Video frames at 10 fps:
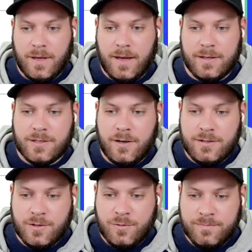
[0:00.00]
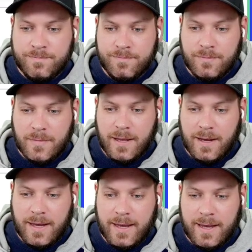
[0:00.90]
a title,
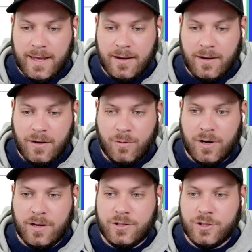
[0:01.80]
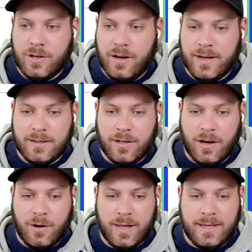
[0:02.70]
and I want to hide the
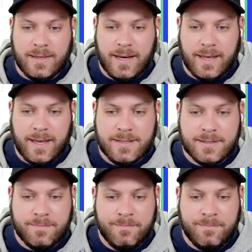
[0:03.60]
URL in that case.